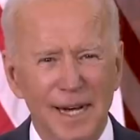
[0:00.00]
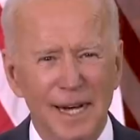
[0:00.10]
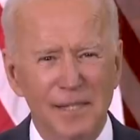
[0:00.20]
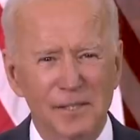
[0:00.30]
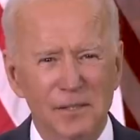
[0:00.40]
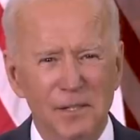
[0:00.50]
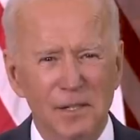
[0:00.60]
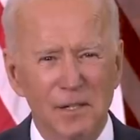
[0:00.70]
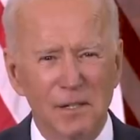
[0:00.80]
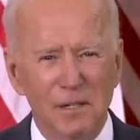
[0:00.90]
gas
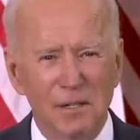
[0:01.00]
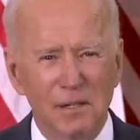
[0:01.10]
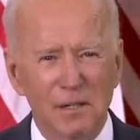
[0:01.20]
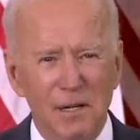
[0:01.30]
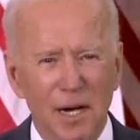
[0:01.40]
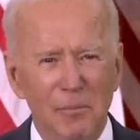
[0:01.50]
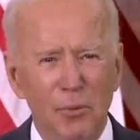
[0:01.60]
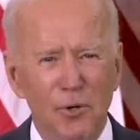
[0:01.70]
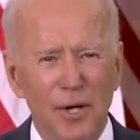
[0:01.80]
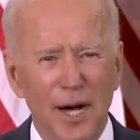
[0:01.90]
on
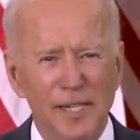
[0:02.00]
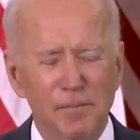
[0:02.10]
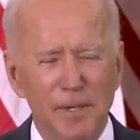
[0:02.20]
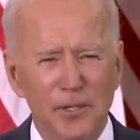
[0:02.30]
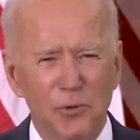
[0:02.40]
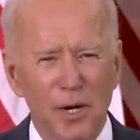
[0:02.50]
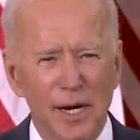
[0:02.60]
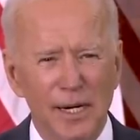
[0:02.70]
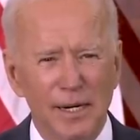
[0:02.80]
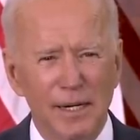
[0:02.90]
board a high speed
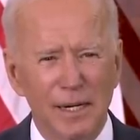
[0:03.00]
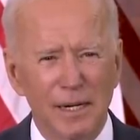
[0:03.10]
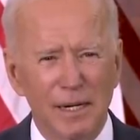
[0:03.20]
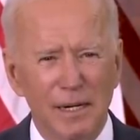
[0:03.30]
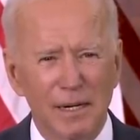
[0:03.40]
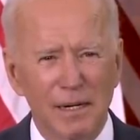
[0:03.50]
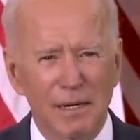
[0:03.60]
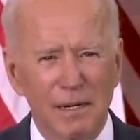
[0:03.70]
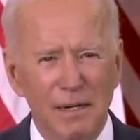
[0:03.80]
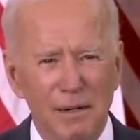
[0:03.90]
train.
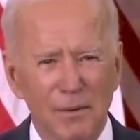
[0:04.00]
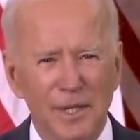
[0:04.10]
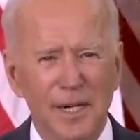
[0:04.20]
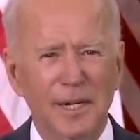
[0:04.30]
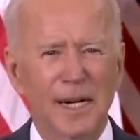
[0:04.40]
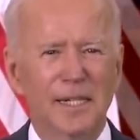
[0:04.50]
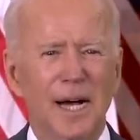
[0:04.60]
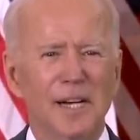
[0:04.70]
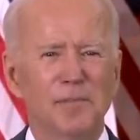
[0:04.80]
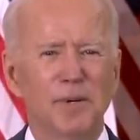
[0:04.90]
We can connect
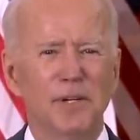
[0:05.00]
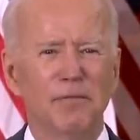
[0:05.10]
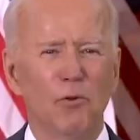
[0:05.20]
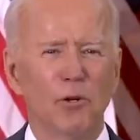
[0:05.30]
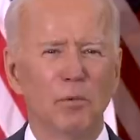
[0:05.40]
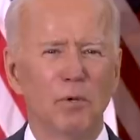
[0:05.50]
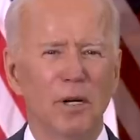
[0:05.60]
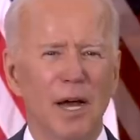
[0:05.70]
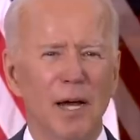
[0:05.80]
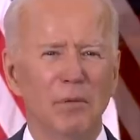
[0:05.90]
high speed, affordable,
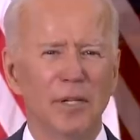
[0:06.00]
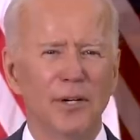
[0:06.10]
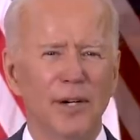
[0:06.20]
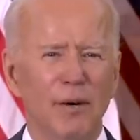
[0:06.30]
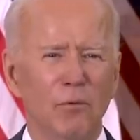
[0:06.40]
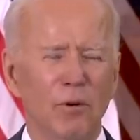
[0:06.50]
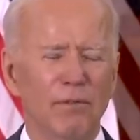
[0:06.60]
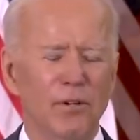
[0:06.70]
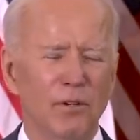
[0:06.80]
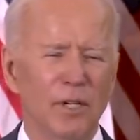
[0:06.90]
reliable internet
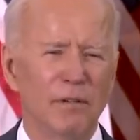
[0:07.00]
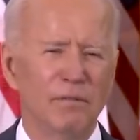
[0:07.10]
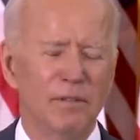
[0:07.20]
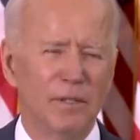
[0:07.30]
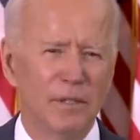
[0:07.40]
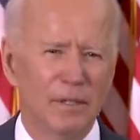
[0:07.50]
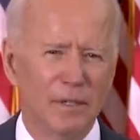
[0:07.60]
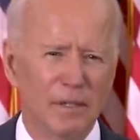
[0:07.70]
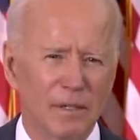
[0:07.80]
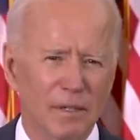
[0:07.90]
wherever you live.
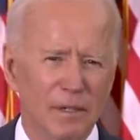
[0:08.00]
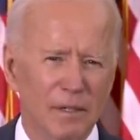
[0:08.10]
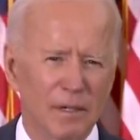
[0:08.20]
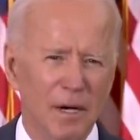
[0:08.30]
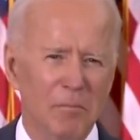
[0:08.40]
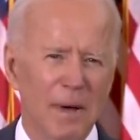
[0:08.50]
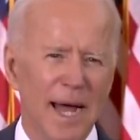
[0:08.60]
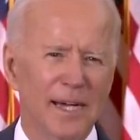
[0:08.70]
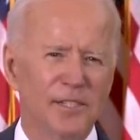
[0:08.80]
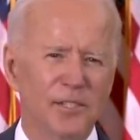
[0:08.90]

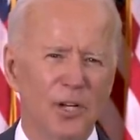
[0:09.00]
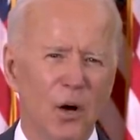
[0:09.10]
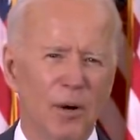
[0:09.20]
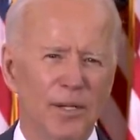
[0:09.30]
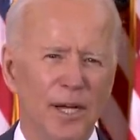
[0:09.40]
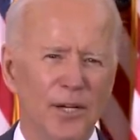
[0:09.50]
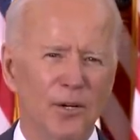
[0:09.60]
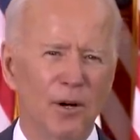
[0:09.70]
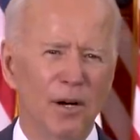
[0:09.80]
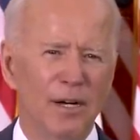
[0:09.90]
Imagine knowing that
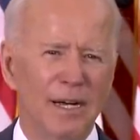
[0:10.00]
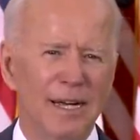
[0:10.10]
you are